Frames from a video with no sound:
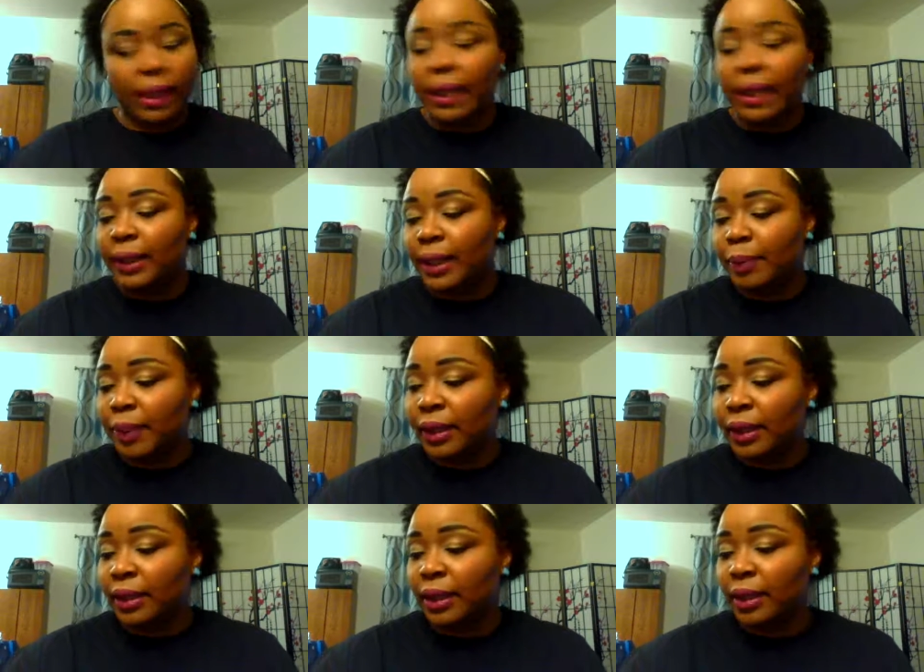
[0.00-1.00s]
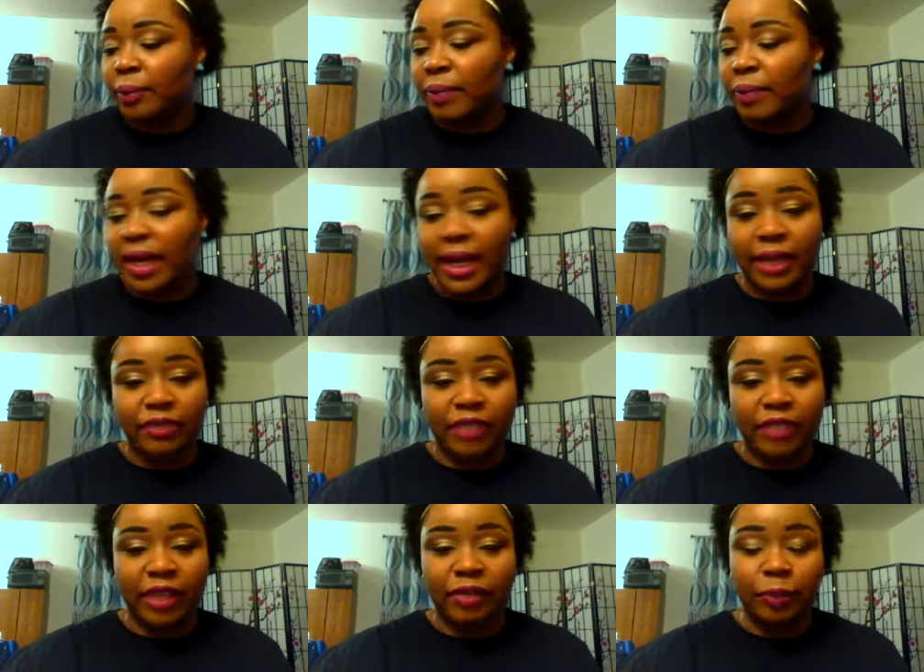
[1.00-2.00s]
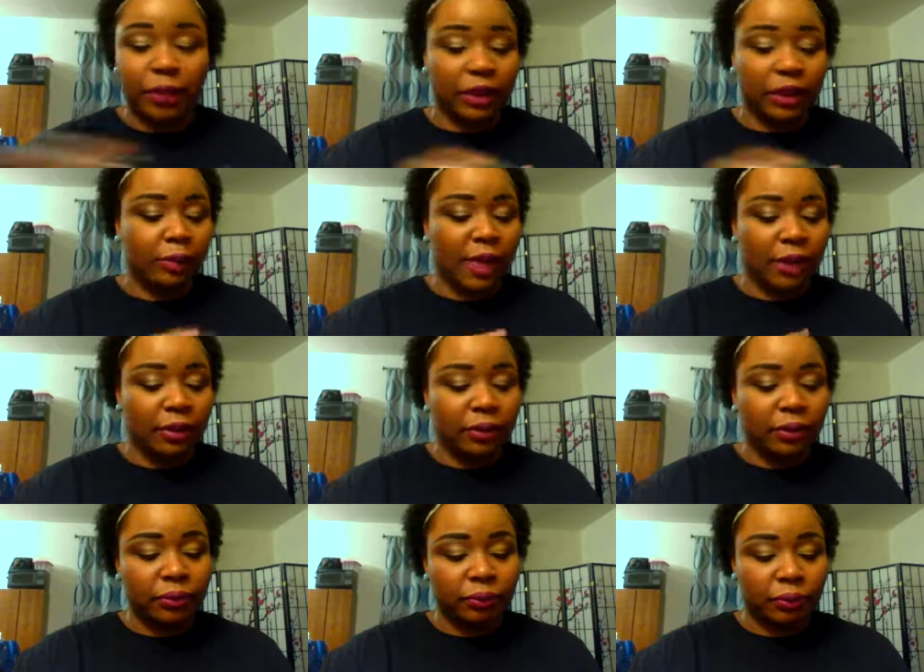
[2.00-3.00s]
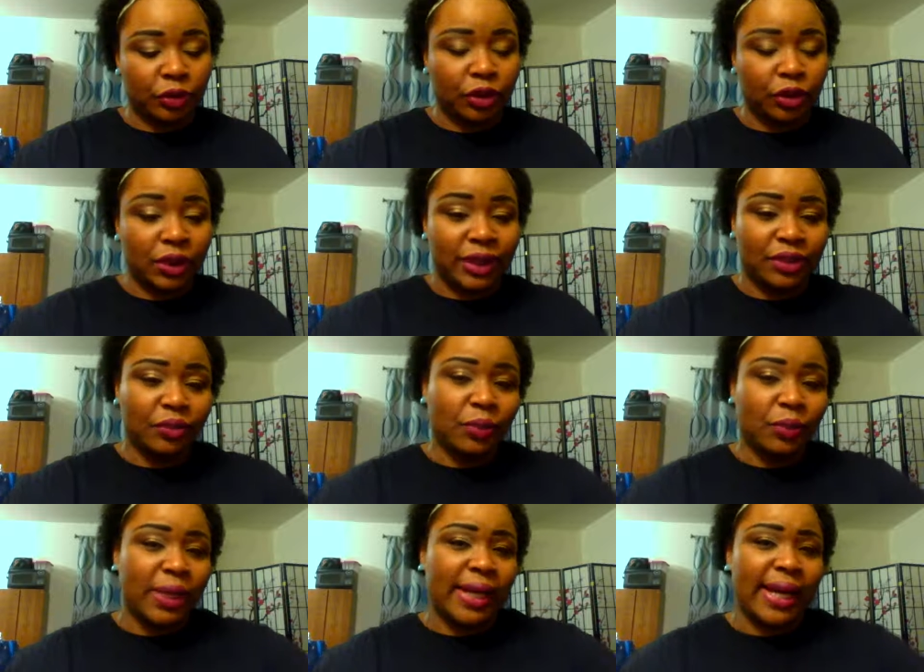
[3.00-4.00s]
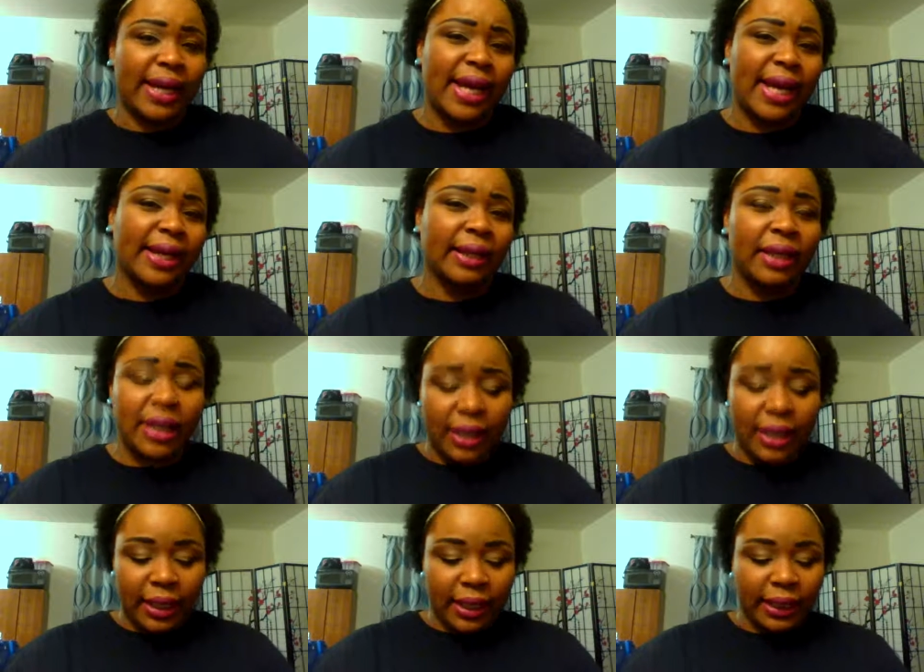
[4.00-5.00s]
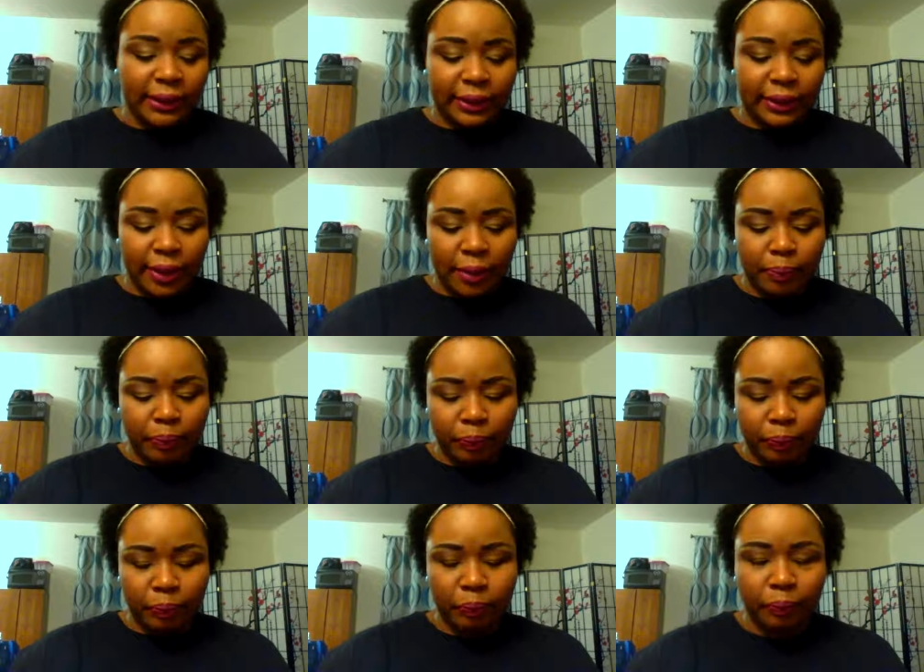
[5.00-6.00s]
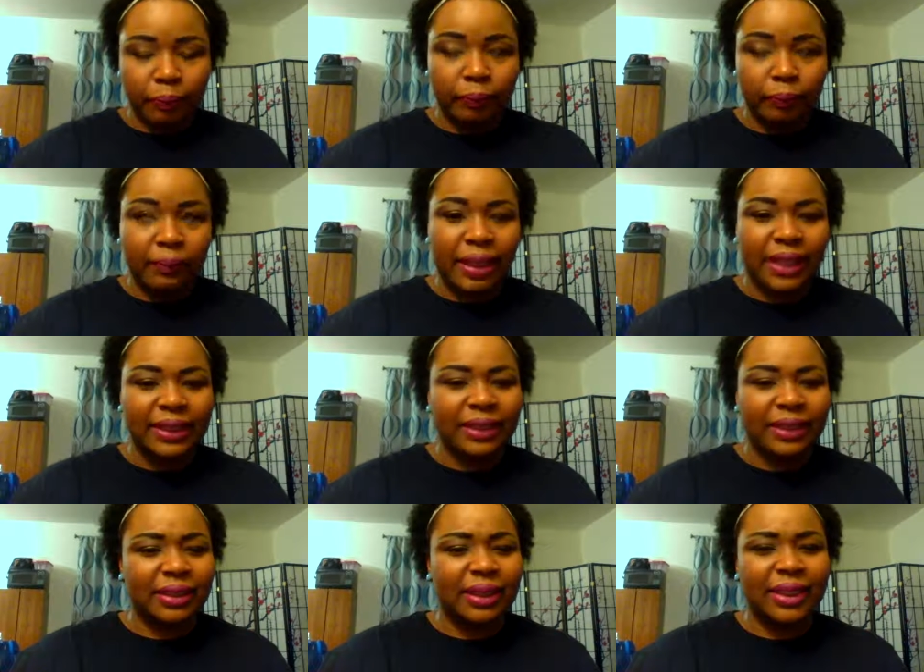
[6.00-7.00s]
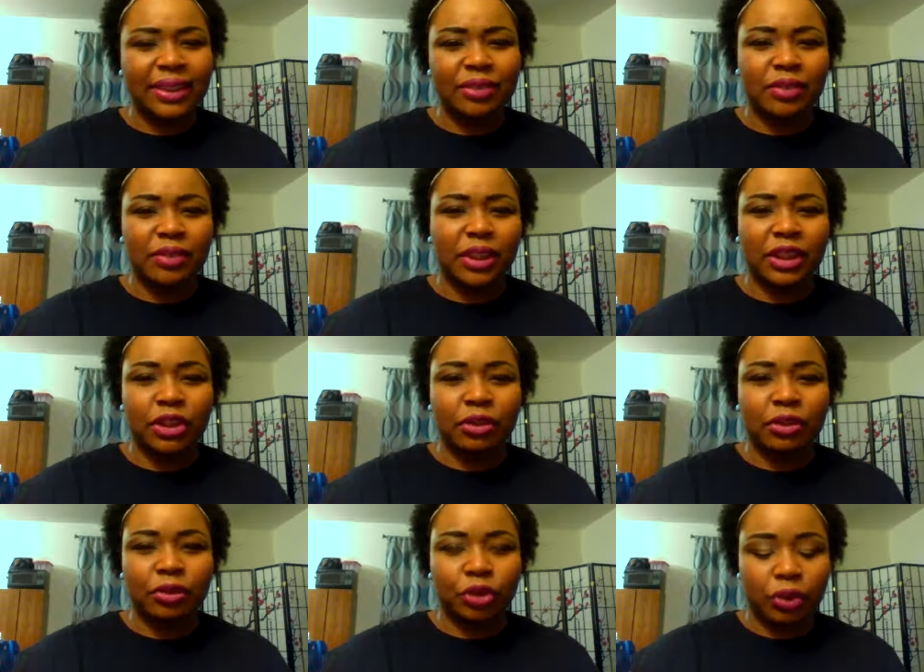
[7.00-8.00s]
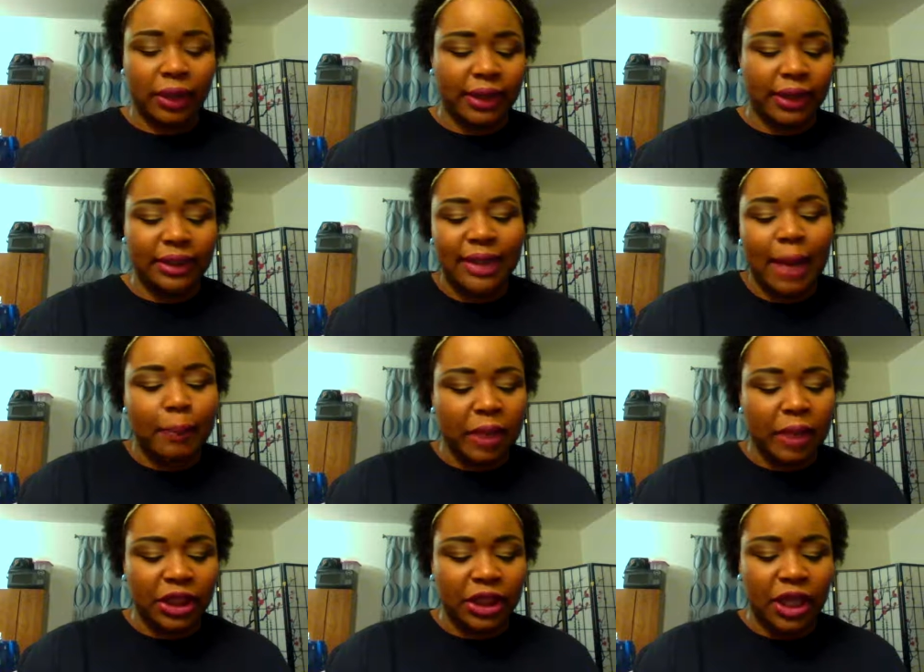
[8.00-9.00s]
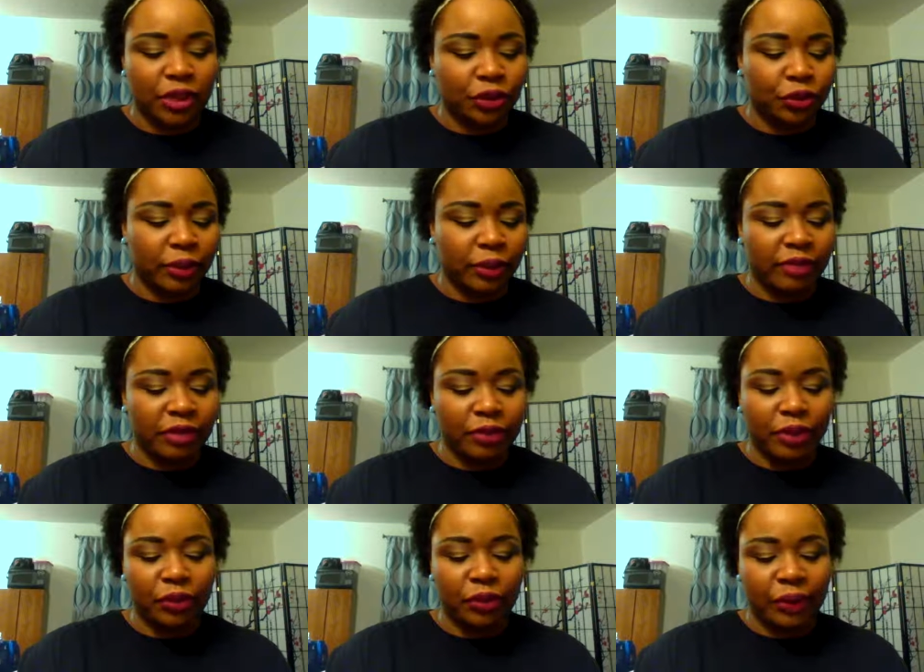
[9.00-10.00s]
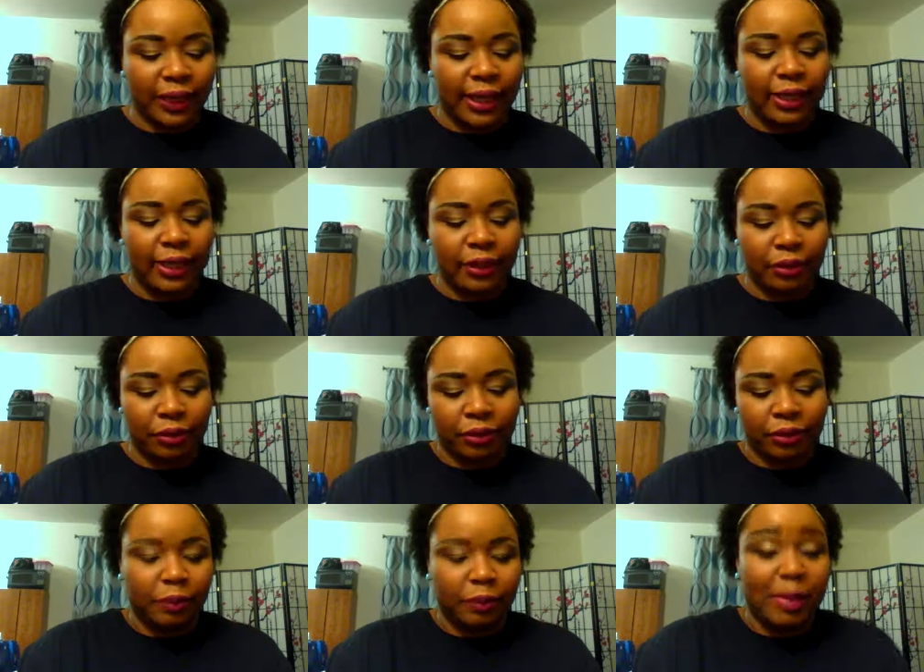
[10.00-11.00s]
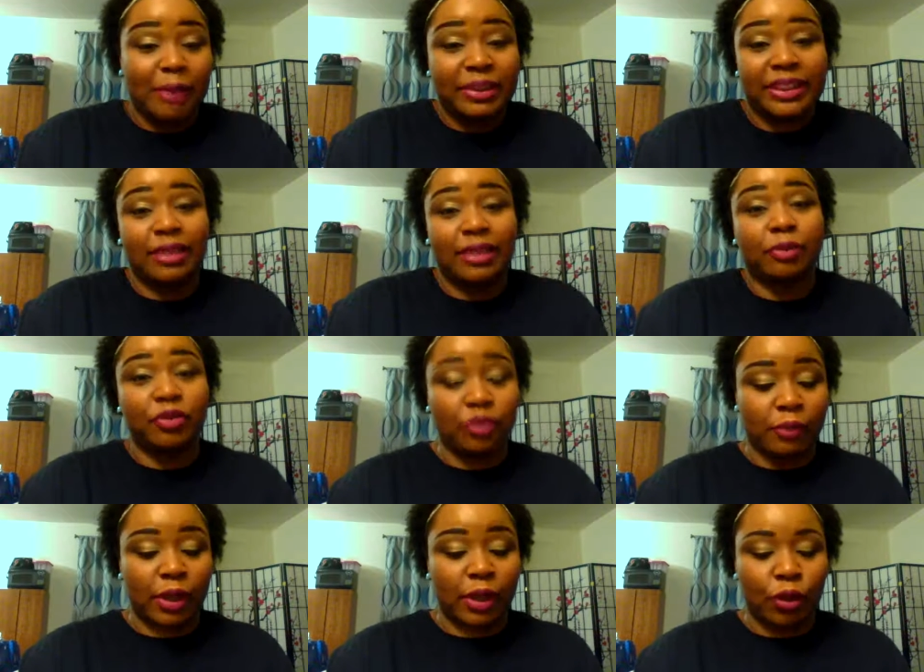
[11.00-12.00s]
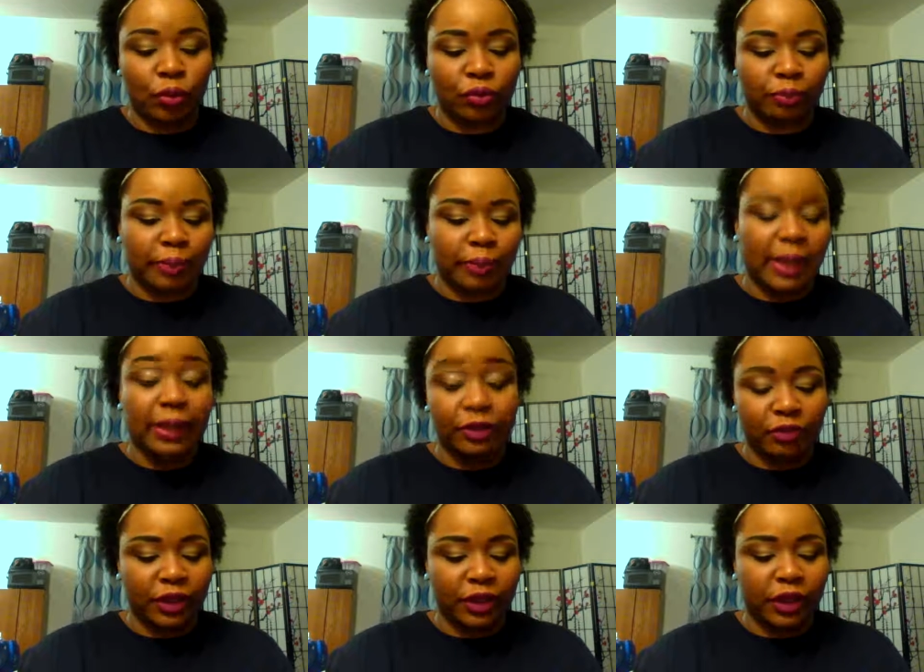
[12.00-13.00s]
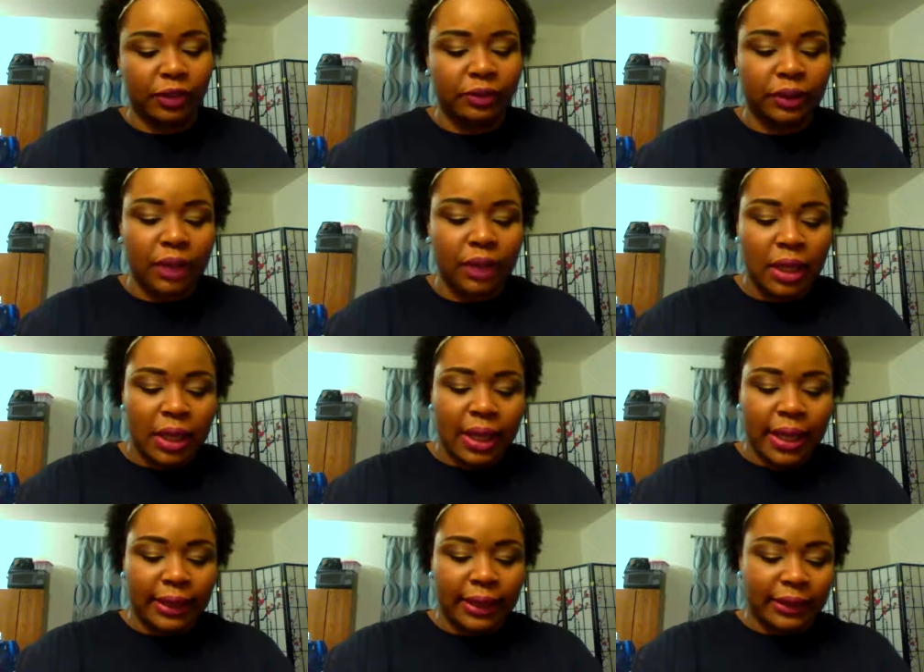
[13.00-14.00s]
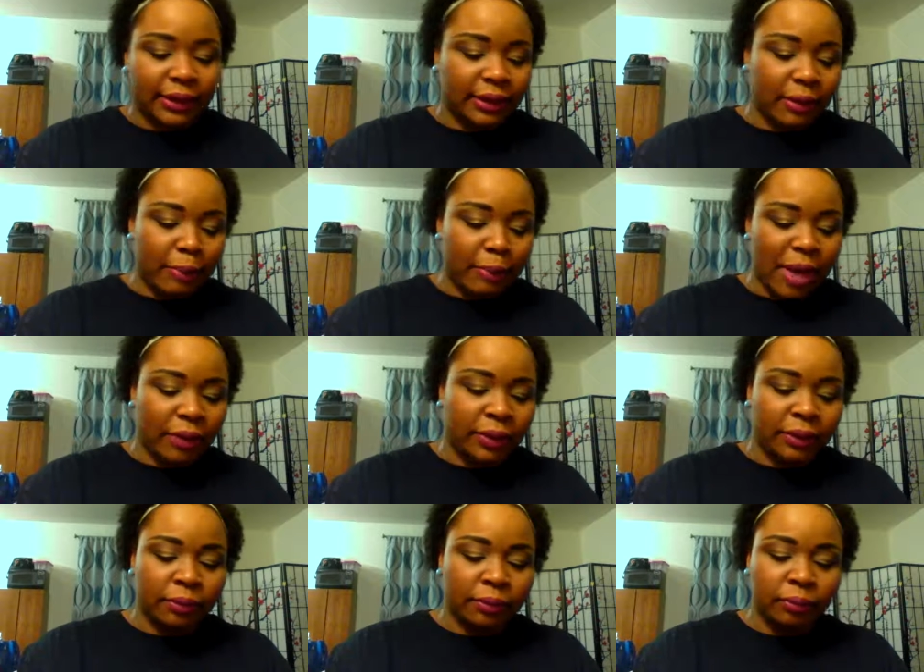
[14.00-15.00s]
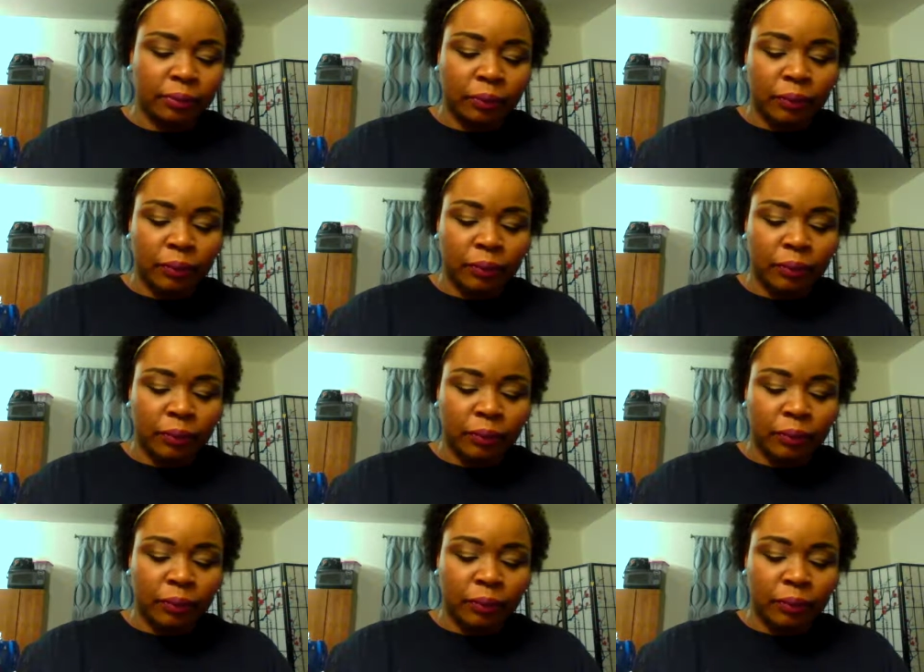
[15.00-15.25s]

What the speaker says: And then I picked up my favorite press powder. Usually that's what I kind of, it doesn't really, like, there's not much color to it, even though when you look at it, you know, you've probably seen it before my other videos. And this is the Mountain